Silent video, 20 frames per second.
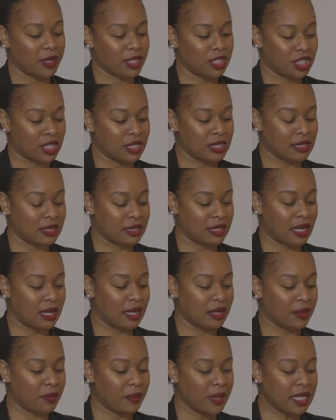we just
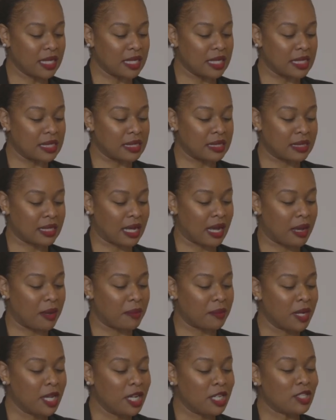witnessed.
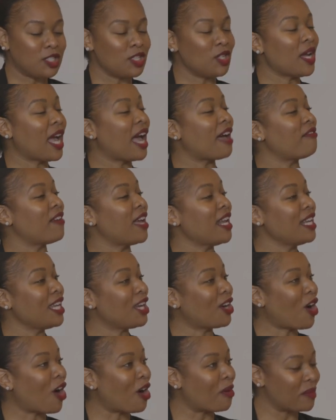Do you have
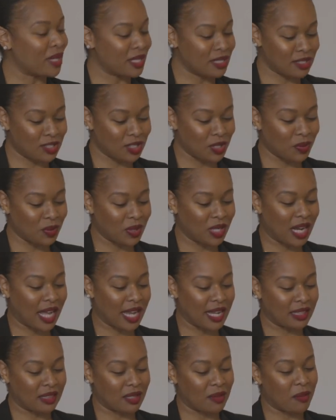any comments you would
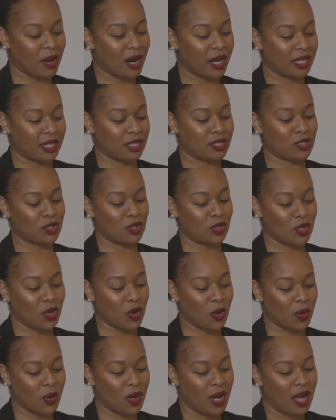like the market to
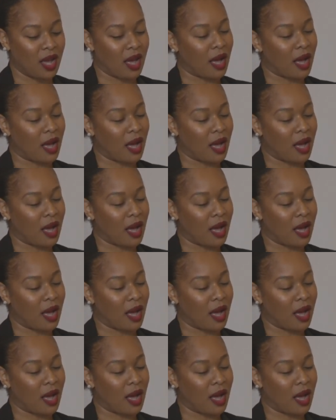know